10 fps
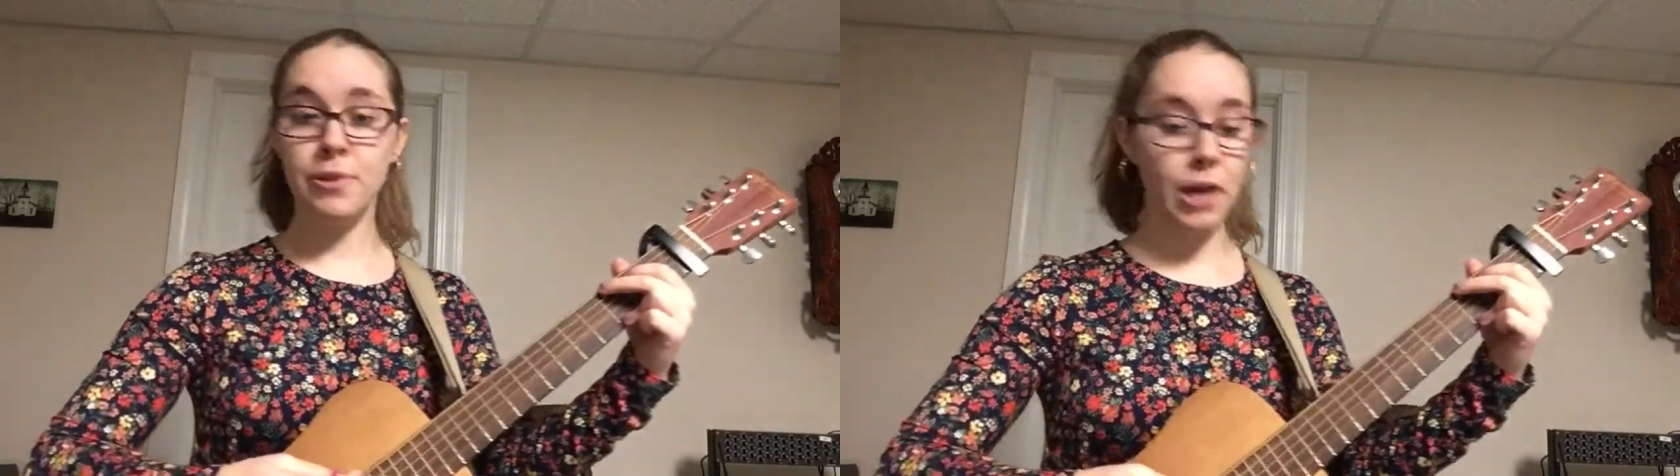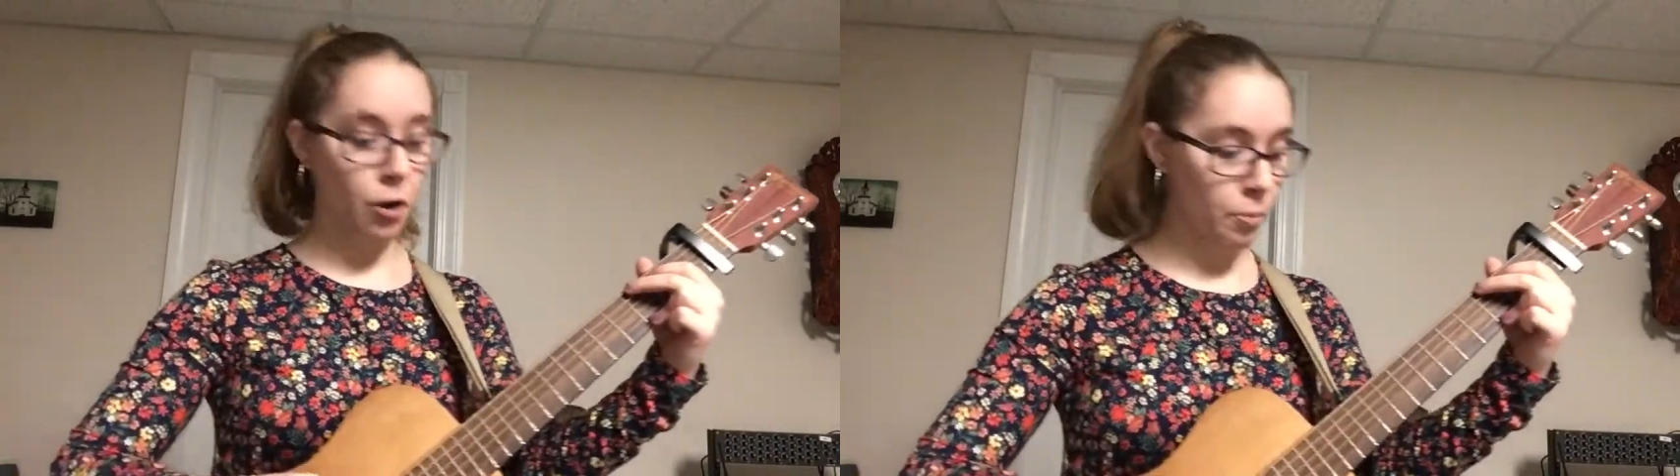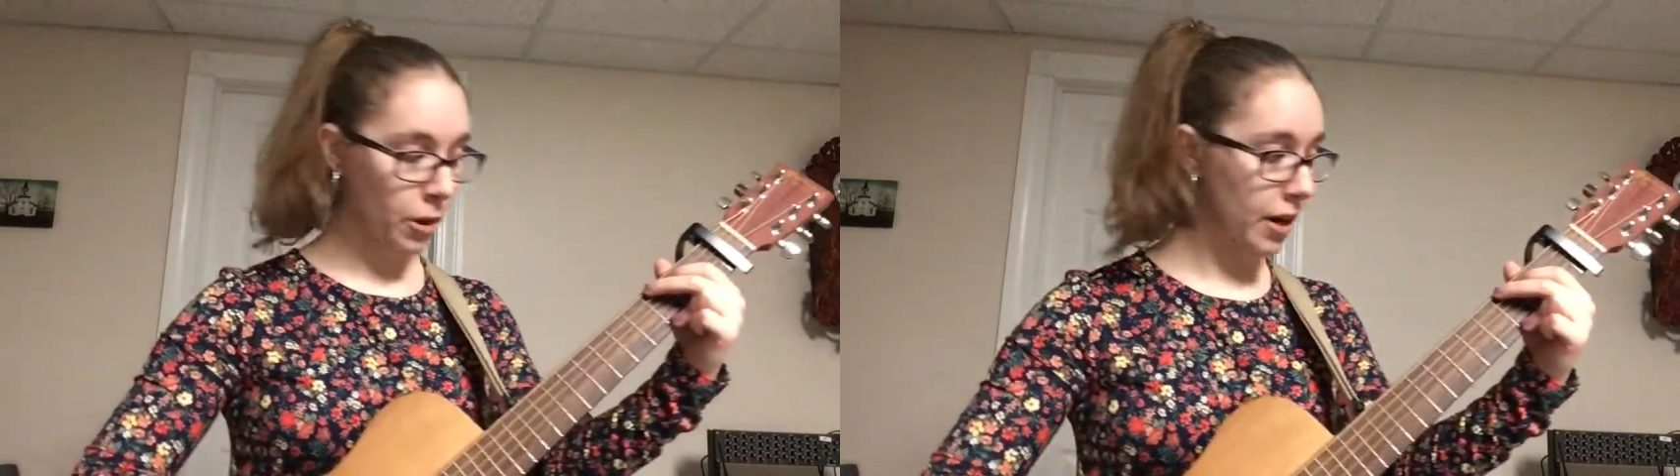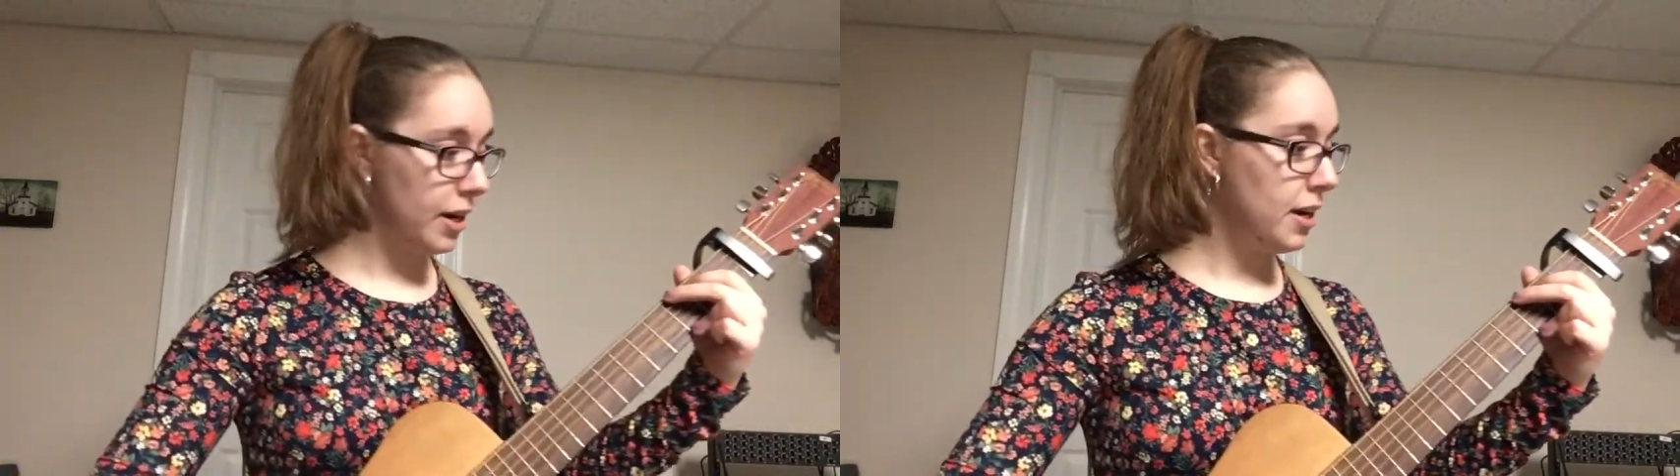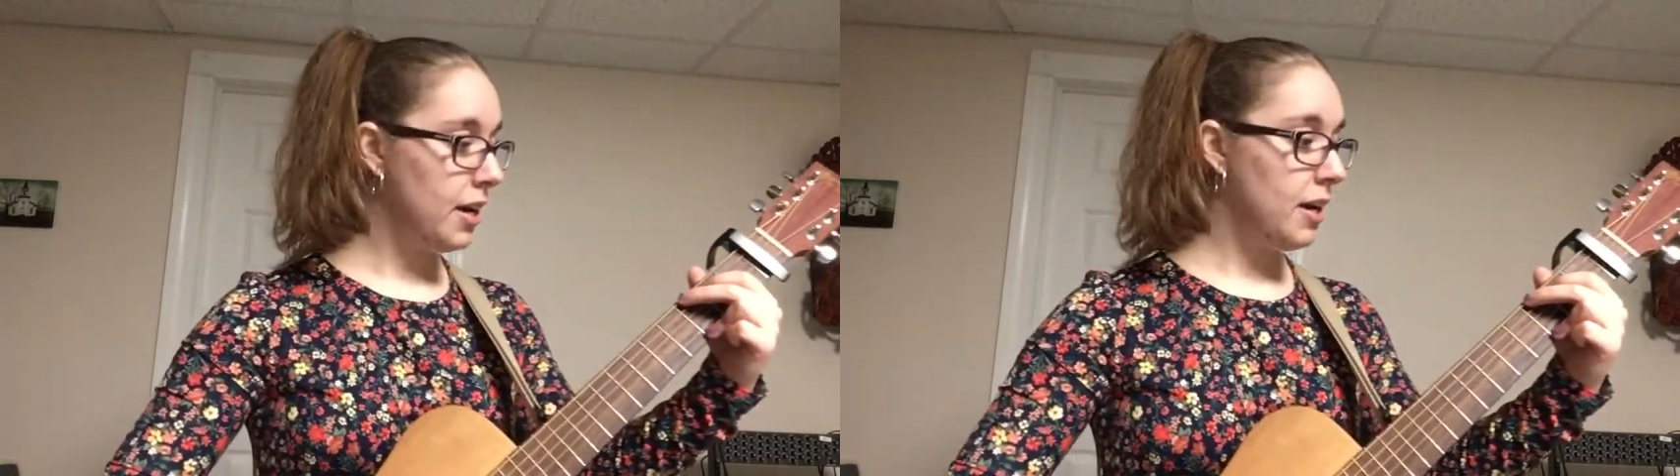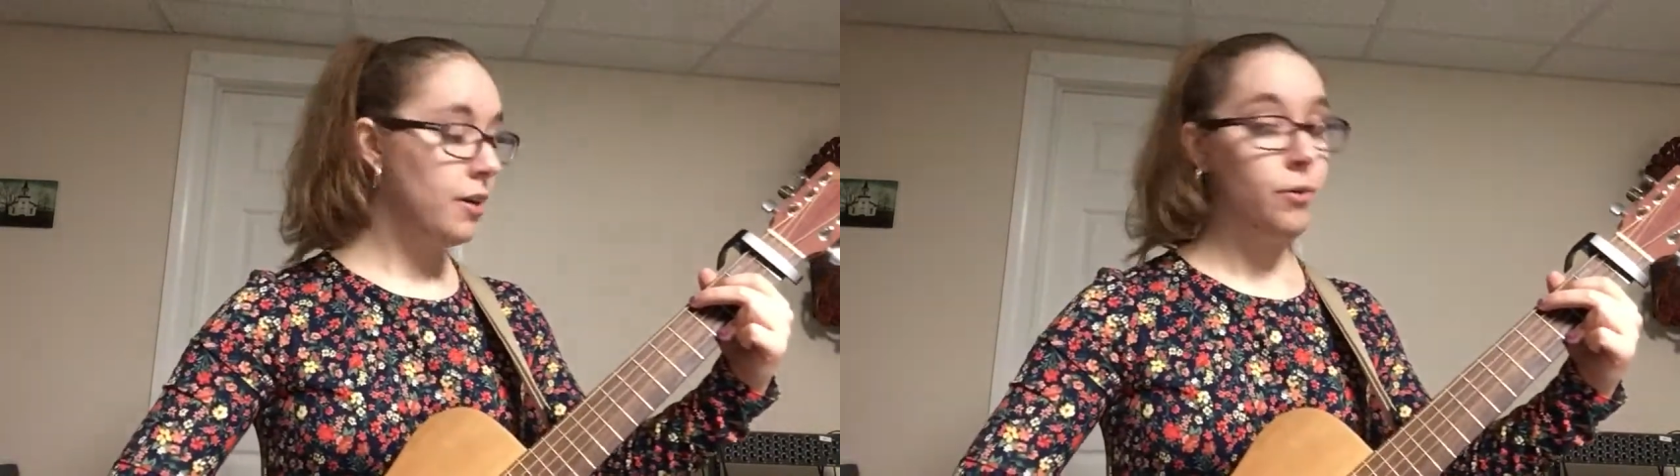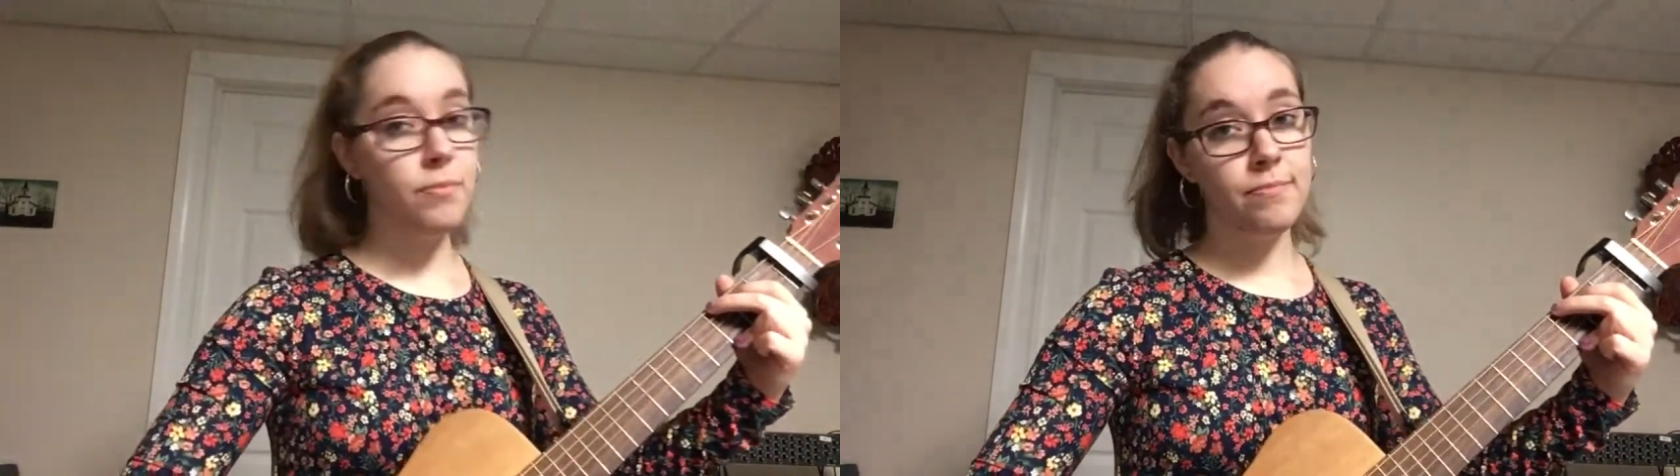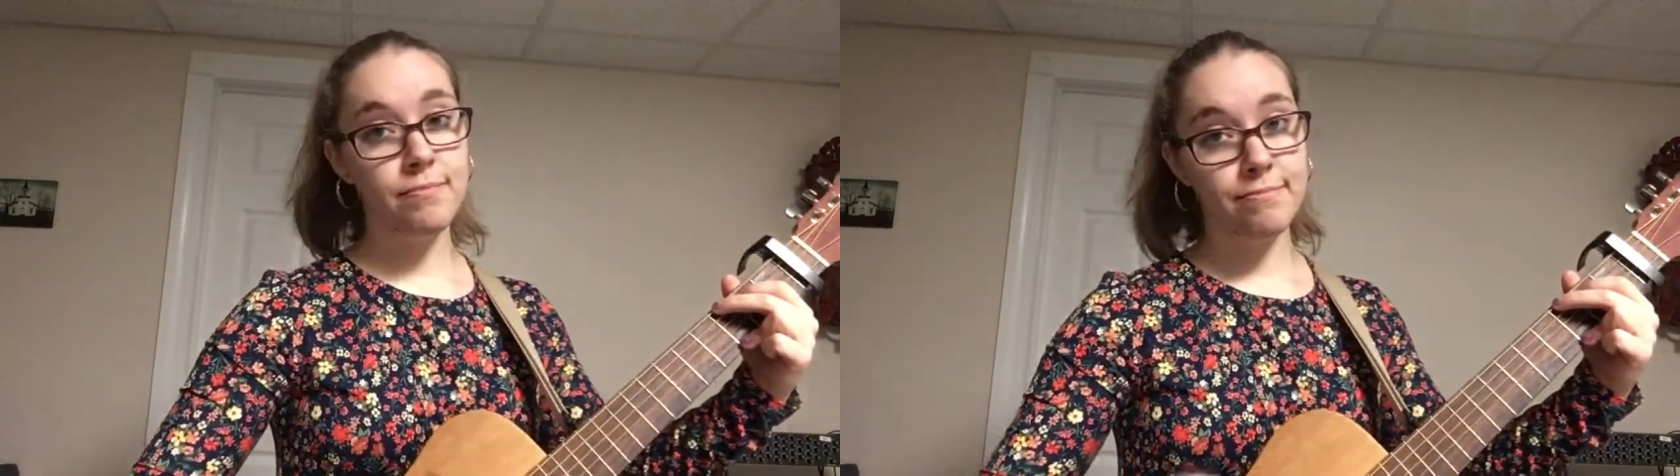homework.
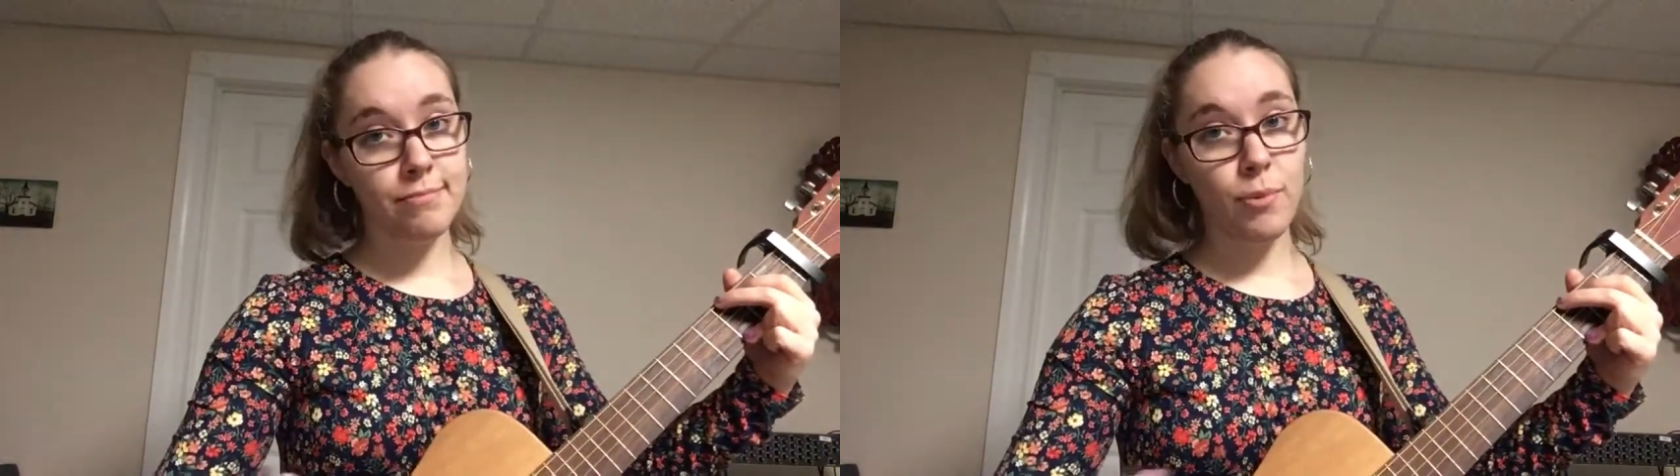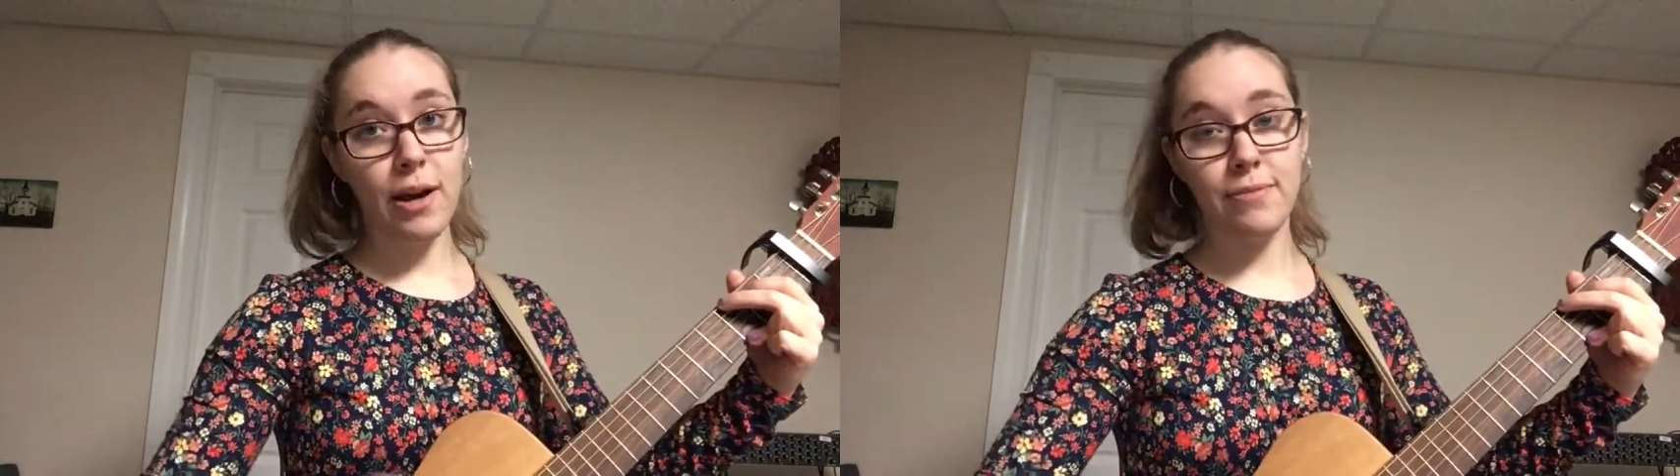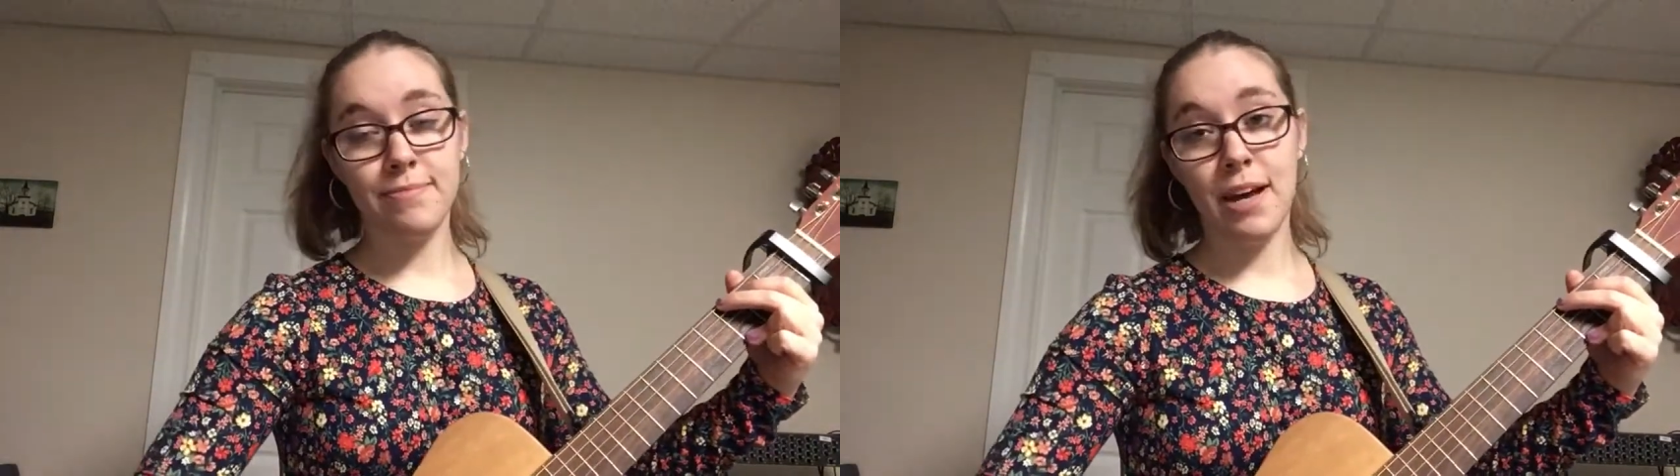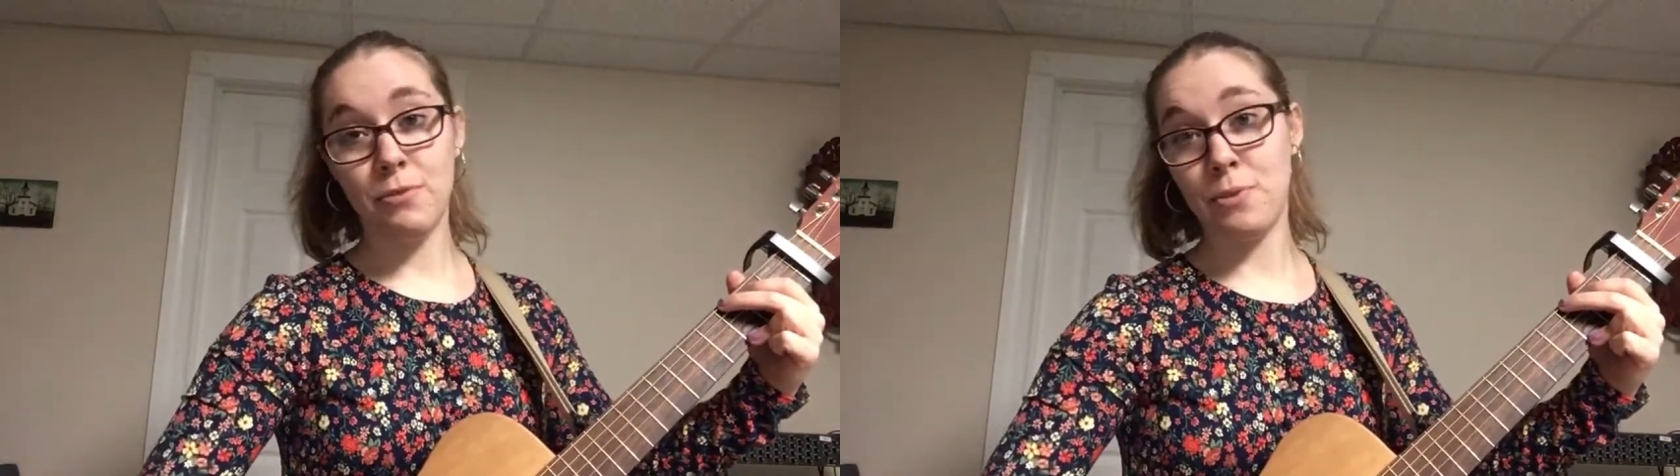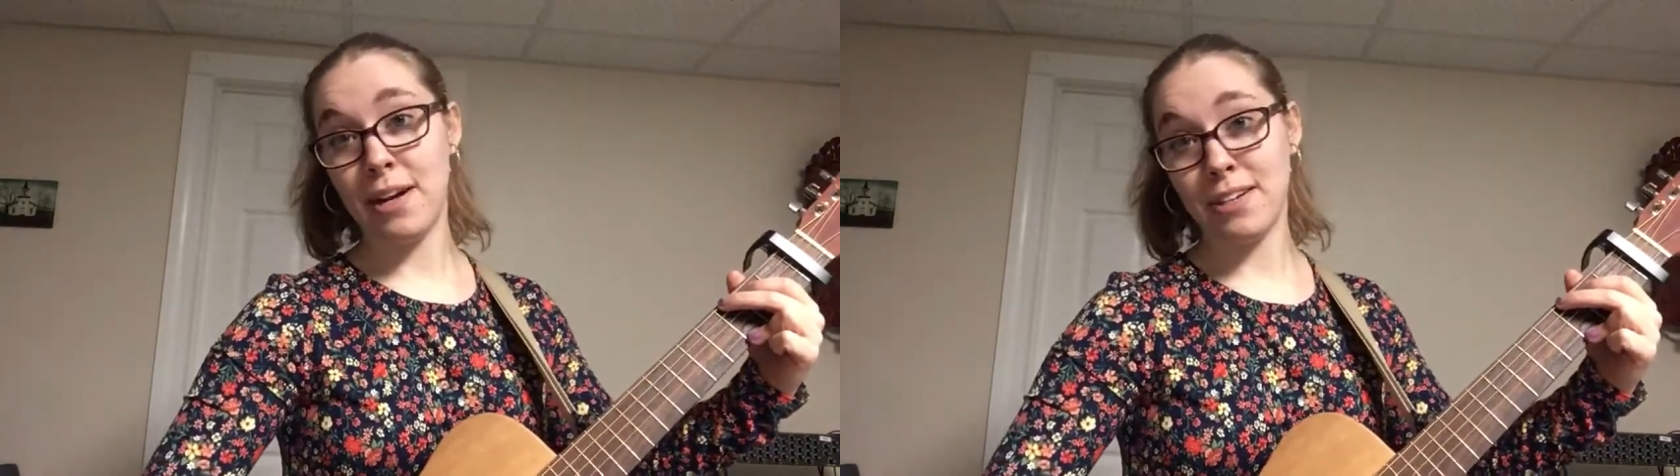Well, I was writing a